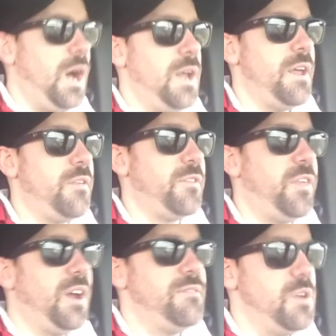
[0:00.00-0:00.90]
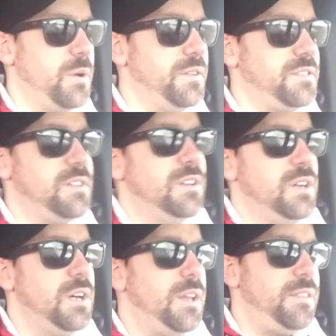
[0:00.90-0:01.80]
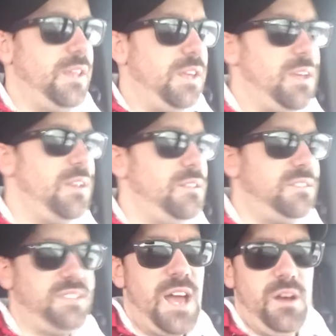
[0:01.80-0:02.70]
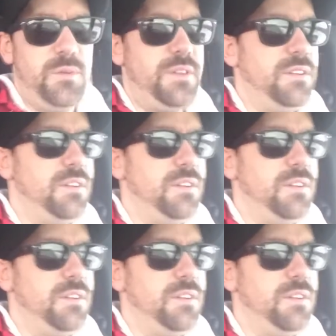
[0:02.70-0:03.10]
Another thing I've noticed, the sound,